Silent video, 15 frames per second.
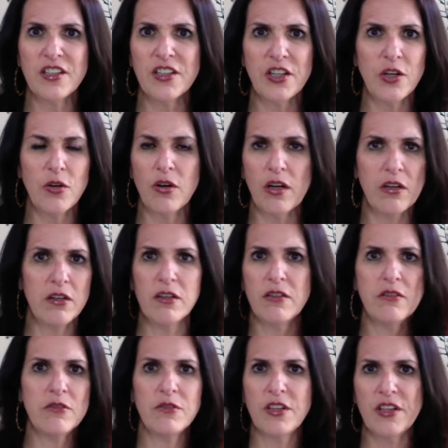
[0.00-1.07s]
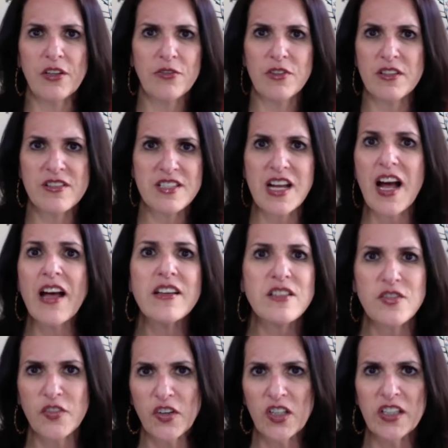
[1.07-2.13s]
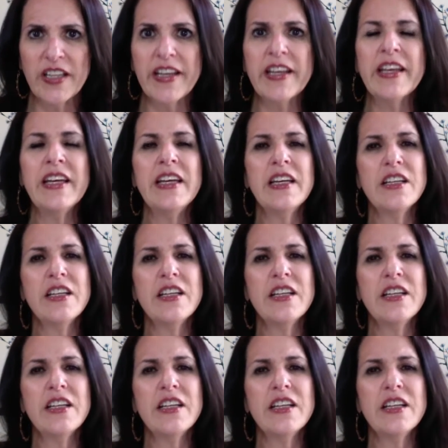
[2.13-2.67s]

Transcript: you know, oh, you know, the sky is falling.